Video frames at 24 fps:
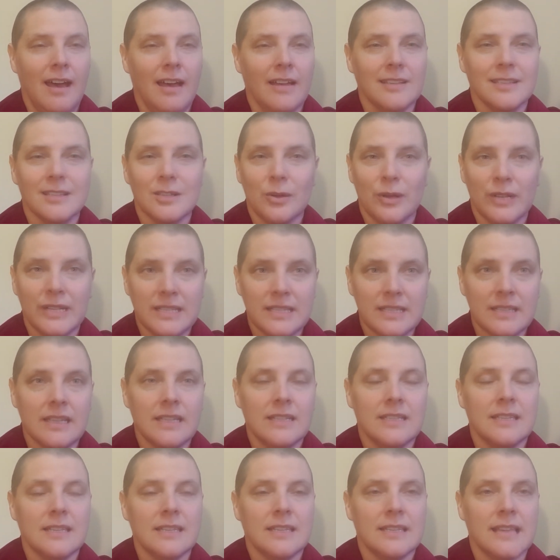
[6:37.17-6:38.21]
So
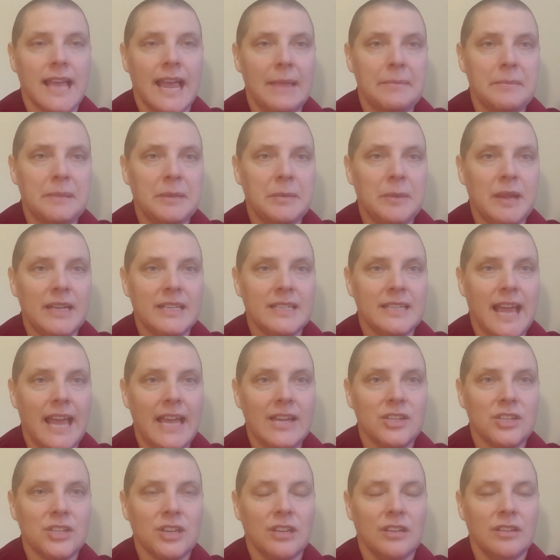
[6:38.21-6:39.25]
it's the same in
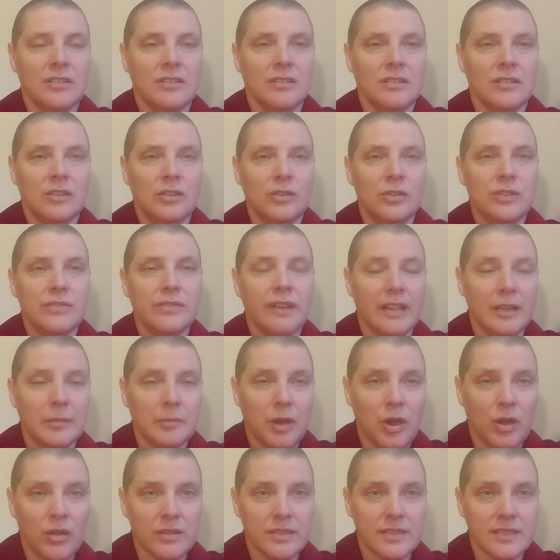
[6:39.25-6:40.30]
meditation. You develop
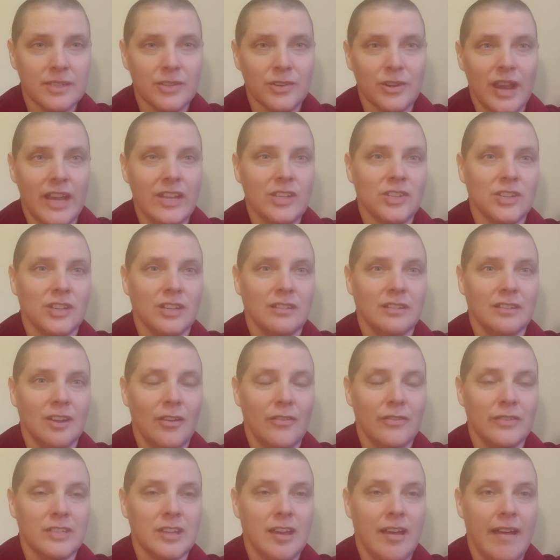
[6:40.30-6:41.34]
concentration
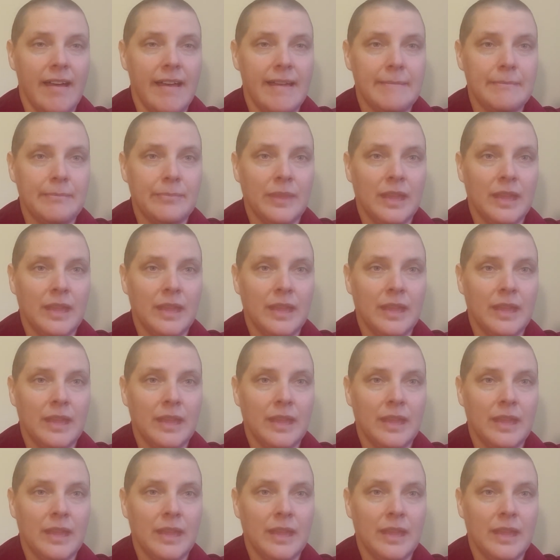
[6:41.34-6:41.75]
over time.